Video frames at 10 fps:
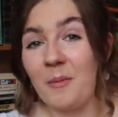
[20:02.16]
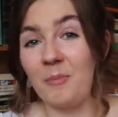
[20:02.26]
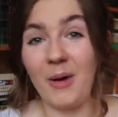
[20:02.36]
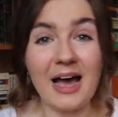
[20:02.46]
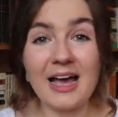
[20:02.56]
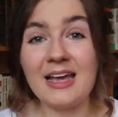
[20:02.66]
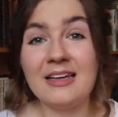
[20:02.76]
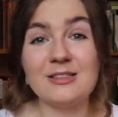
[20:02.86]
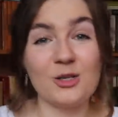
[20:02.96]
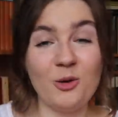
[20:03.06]

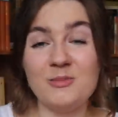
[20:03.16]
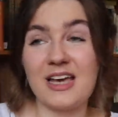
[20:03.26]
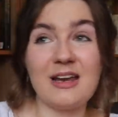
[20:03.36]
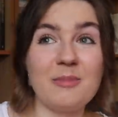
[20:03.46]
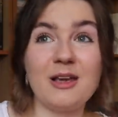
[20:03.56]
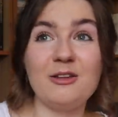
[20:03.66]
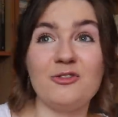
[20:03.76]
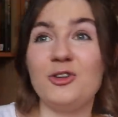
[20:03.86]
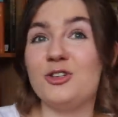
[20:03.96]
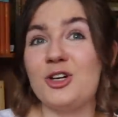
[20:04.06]
by Tom Denby in the
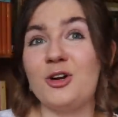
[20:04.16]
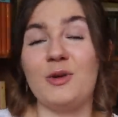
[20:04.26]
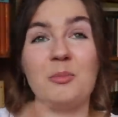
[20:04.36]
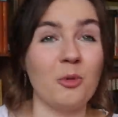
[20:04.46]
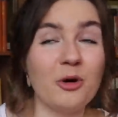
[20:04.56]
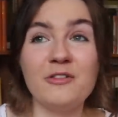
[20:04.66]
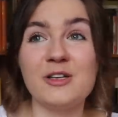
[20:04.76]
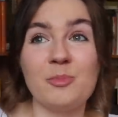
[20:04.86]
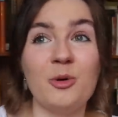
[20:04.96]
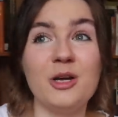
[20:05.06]
future, read more of
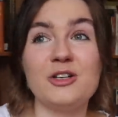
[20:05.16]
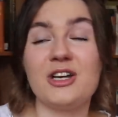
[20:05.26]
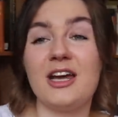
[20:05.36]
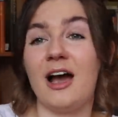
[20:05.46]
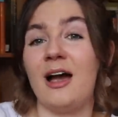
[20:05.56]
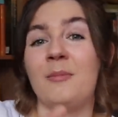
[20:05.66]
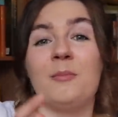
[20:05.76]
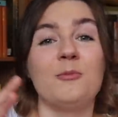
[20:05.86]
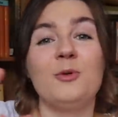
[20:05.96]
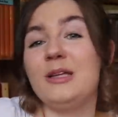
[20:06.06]
his poetry.
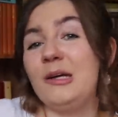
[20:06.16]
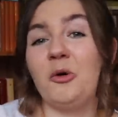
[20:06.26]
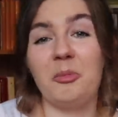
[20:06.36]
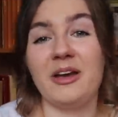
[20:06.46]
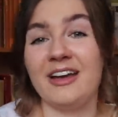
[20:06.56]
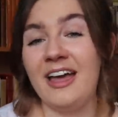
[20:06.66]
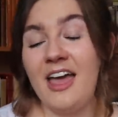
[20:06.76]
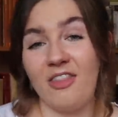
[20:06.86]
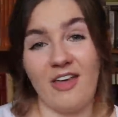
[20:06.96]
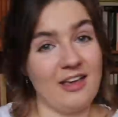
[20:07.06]
I'm really hoping
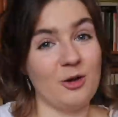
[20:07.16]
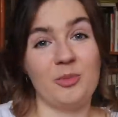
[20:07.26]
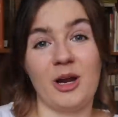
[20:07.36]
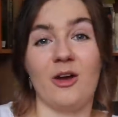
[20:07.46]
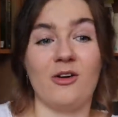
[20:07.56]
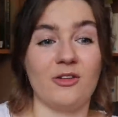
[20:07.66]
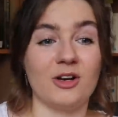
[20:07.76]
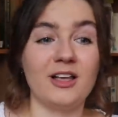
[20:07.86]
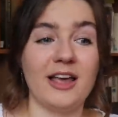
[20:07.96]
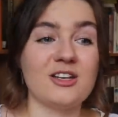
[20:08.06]
that he'll bring out another
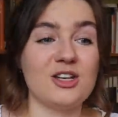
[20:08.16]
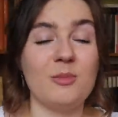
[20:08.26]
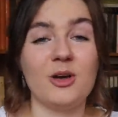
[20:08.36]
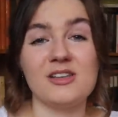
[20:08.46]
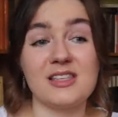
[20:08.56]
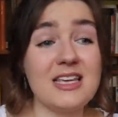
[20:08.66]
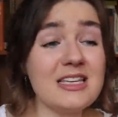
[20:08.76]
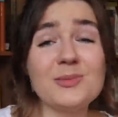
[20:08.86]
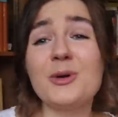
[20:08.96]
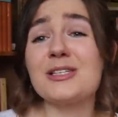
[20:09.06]
collection because
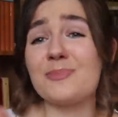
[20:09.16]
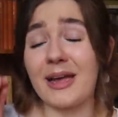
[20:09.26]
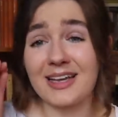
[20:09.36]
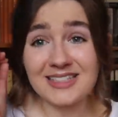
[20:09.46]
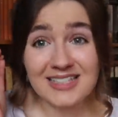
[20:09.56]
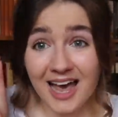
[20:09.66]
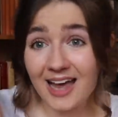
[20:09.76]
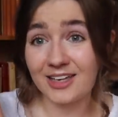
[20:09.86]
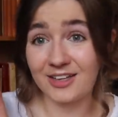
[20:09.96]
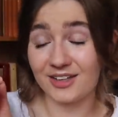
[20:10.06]
these were
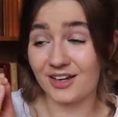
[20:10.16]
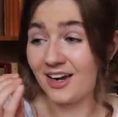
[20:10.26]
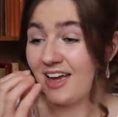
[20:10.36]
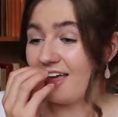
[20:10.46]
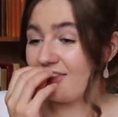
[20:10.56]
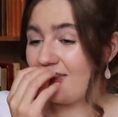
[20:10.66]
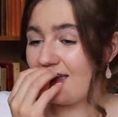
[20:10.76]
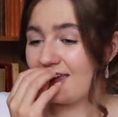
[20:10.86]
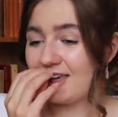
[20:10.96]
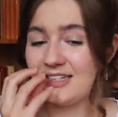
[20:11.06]
spectacular.
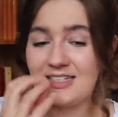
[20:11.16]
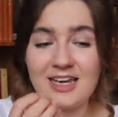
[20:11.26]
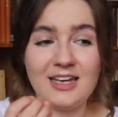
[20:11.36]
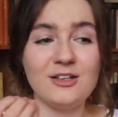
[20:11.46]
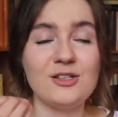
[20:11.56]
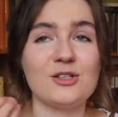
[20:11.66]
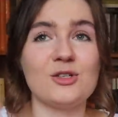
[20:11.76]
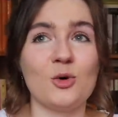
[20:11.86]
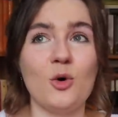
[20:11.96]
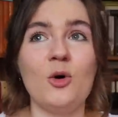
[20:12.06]
They contained
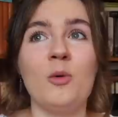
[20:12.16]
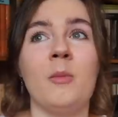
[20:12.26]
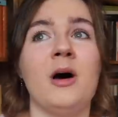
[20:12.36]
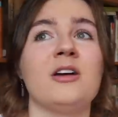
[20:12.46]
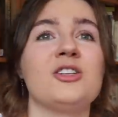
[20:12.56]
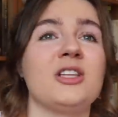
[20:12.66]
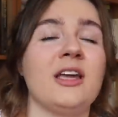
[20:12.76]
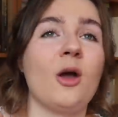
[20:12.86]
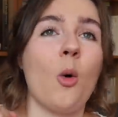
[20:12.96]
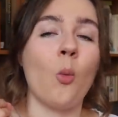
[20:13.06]
so much
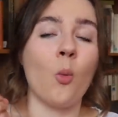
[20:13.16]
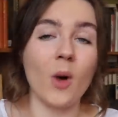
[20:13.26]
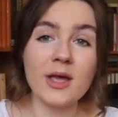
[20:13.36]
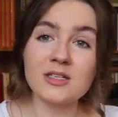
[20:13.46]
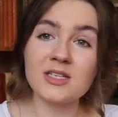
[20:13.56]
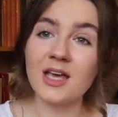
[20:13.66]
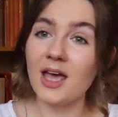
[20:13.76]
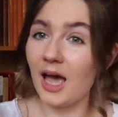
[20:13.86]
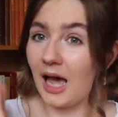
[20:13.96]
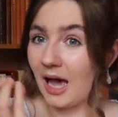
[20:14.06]
like wit
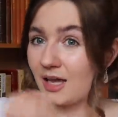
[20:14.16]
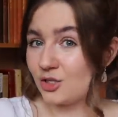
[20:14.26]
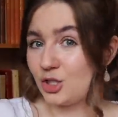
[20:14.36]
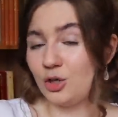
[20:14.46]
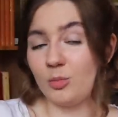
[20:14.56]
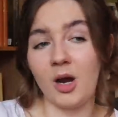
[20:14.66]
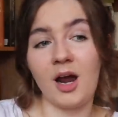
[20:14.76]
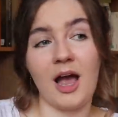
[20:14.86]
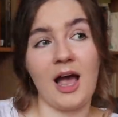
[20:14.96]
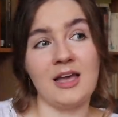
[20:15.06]
and
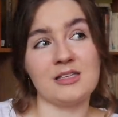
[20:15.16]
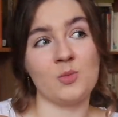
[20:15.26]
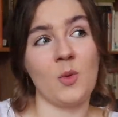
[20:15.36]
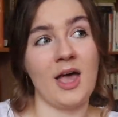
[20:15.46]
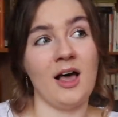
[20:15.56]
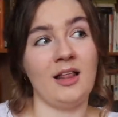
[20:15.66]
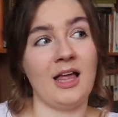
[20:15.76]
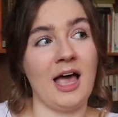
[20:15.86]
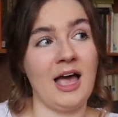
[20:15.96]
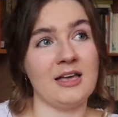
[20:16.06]
humour, as
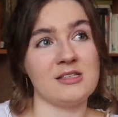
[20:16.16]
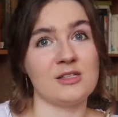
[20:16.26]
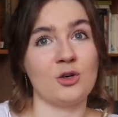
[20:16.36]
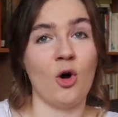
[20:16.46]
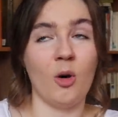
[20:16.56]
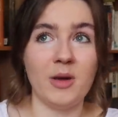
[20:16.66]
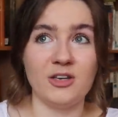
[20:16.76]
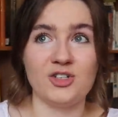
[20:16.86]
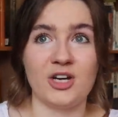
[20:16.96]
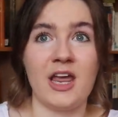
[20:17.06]
well as
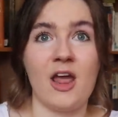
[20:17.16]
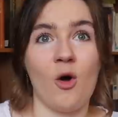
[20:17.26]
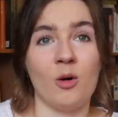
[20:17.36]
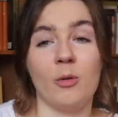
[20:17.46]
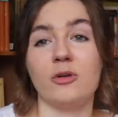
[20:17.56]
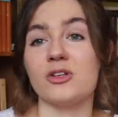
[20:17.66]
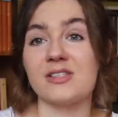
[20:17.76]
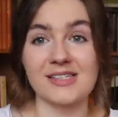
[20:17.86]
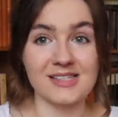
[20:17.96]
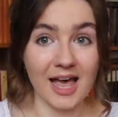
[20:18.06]
commentary on
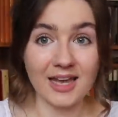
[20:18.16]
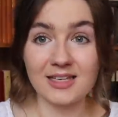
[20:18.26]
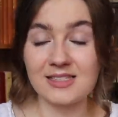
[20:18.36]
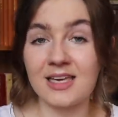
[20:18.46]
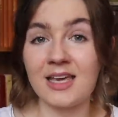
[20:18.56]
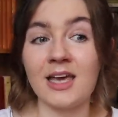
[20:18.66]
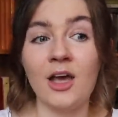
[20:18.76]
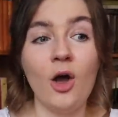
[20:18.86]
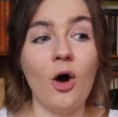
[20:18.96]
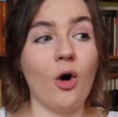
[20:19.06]
modern society,
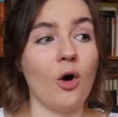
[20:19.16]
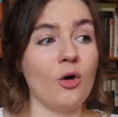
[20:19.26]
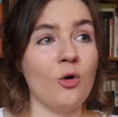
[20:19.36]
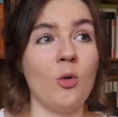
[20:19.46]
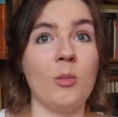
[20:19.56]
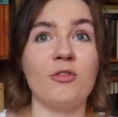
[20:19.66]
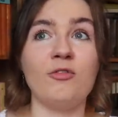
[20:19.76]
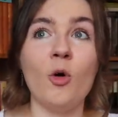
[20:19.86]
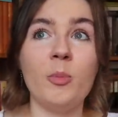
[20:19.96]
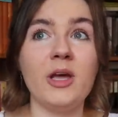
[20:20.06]
on
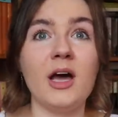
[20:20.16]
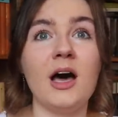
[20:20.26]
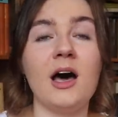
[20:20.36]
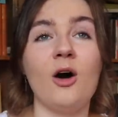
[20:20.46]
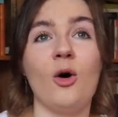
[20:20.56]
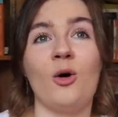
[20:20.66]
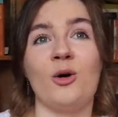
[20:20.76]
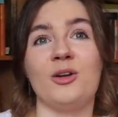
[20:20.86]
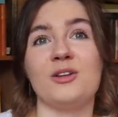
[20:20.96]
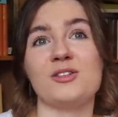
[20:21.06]
homophobia,
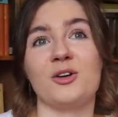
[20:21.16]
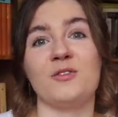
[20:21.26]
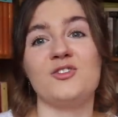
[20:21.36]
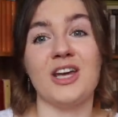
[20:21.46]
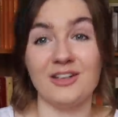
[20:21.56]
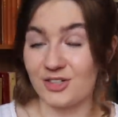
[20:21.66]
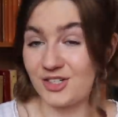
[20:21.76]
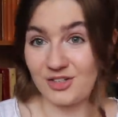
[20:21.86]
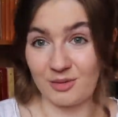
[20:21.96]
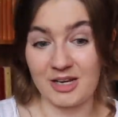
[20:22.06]
on sort of gender
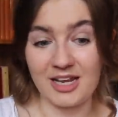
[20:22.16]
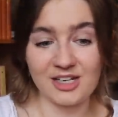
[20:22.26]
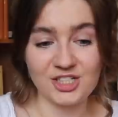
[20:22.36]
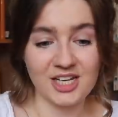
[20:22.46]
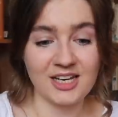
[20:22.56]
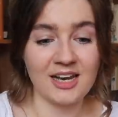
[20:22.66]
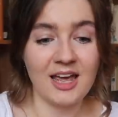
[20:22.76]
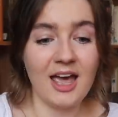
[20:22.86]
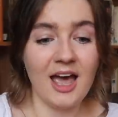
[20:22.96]
discrimination,